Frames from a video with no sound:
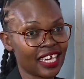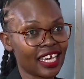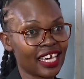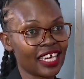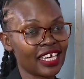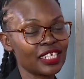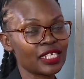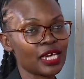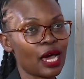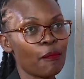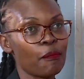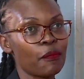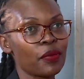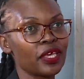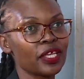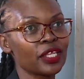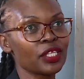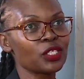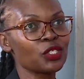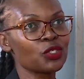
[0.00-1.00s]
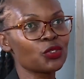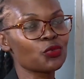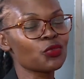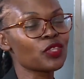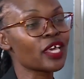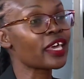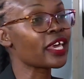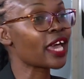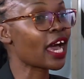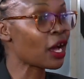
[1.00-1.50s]
It appeals to
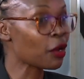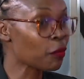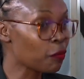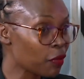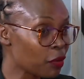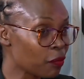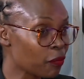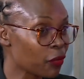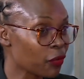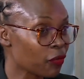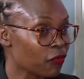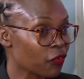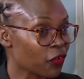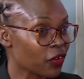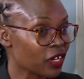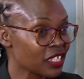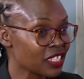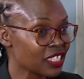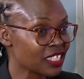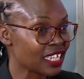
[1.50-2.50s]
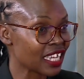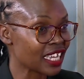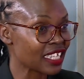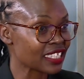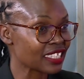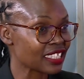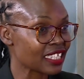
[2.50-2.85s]
the young people, for instance.